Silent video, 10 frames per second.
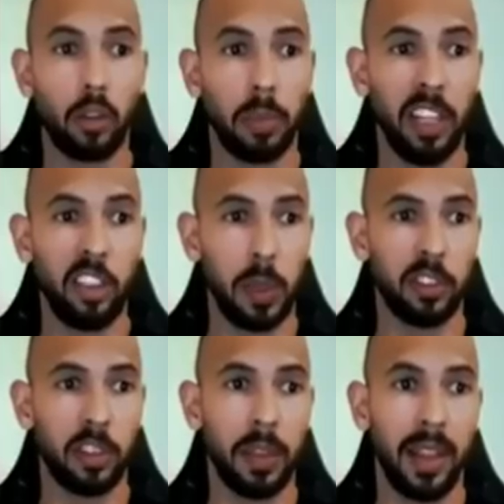replace me with
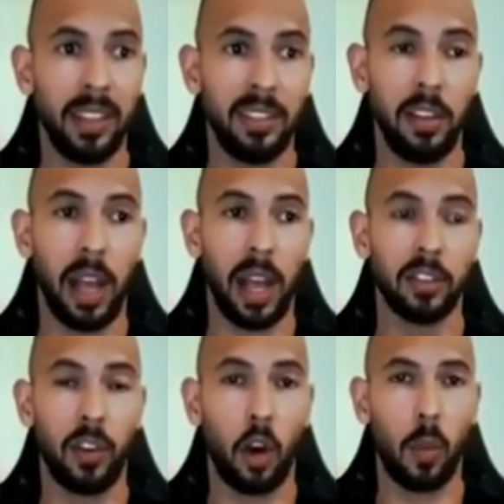something they see as
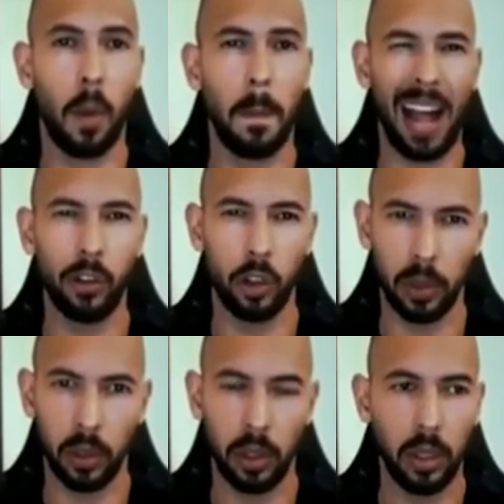far more
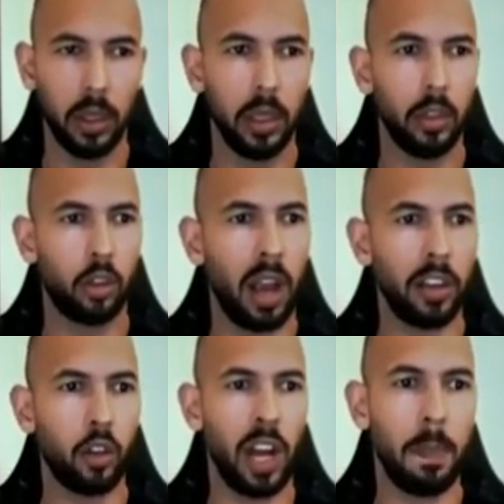malleable trying to
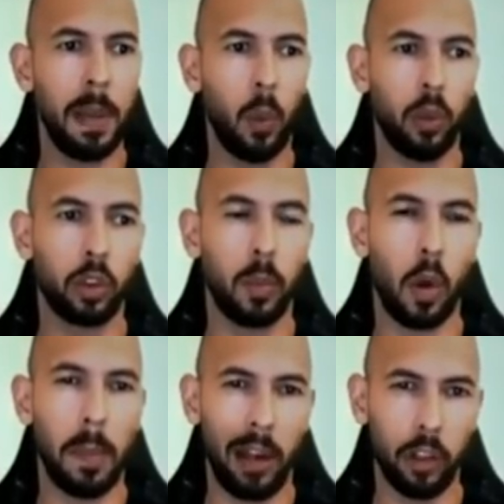create people which are more
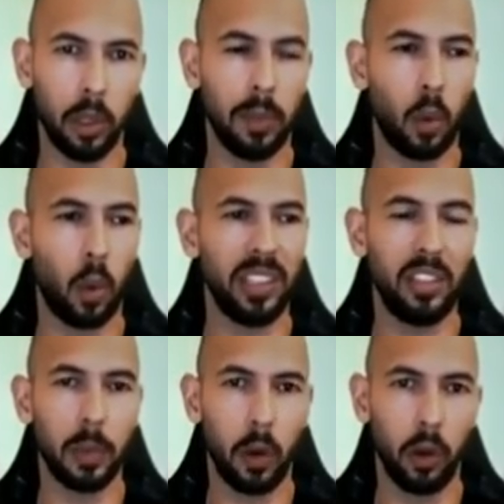malleable and more easy
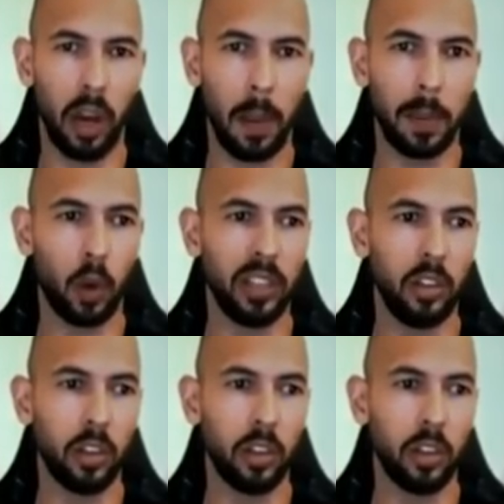to program and more easy to